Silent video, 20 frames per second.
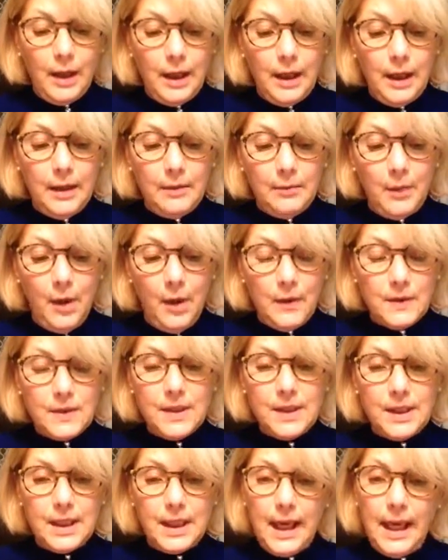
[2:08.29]
In most
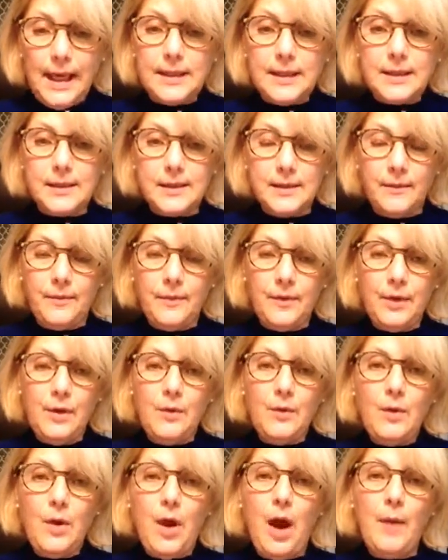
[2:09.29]
of the cases of
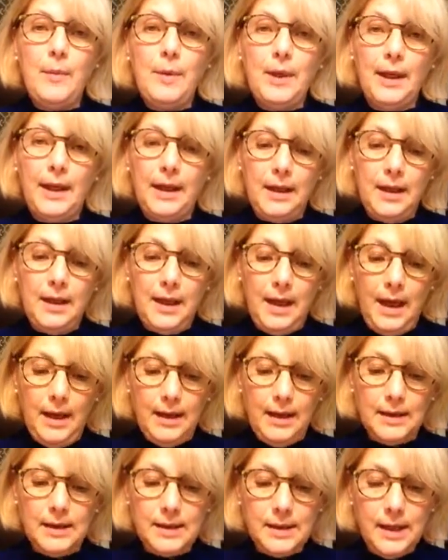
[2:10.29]
you copying anything out
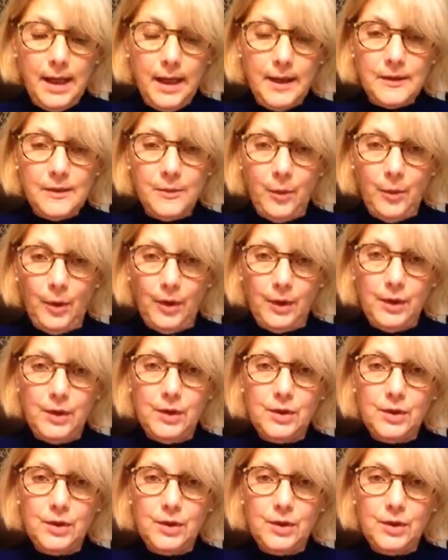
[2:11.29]
of this textbook,